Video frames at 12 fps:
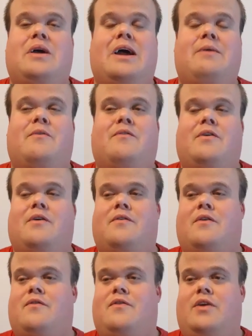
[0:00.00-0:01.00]
game
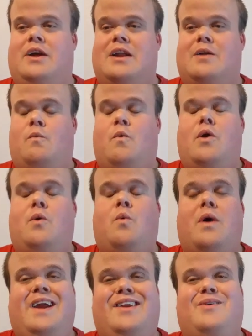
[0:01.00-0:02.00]
of cricket, and what a
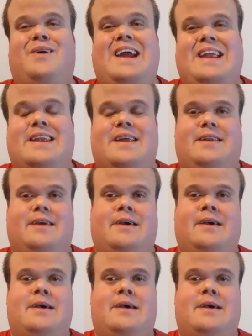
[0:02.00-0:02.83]
way to end it.